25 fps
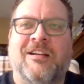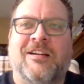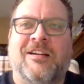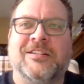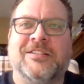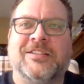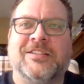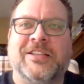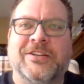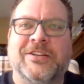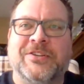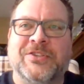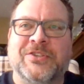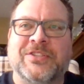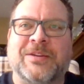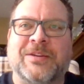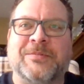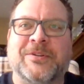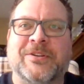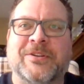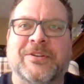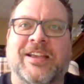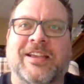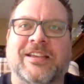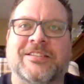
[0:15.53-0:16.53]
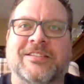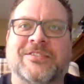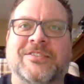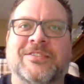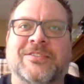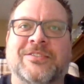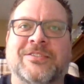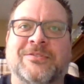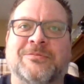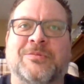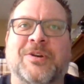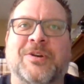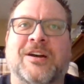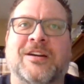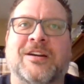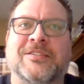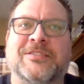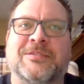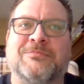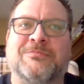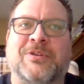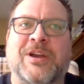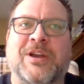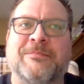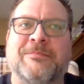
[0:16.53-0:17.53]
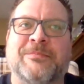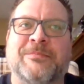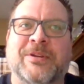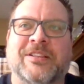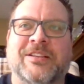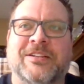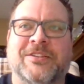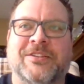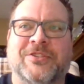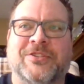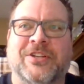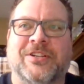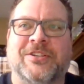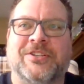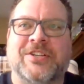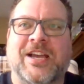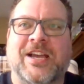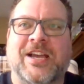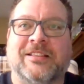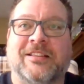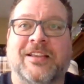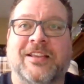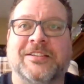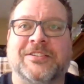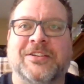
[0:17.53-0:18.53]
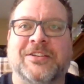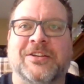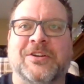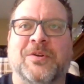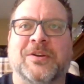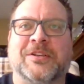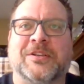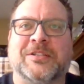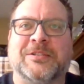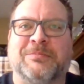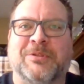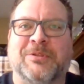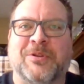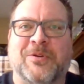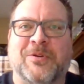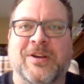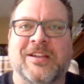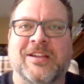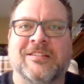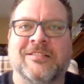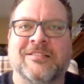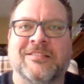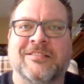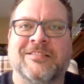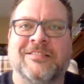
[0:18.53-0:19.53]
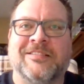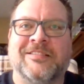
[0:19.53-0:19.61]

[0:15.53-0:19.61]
On clear summer days, Roz and Bright Bill and Chit Chat liked to go exploring.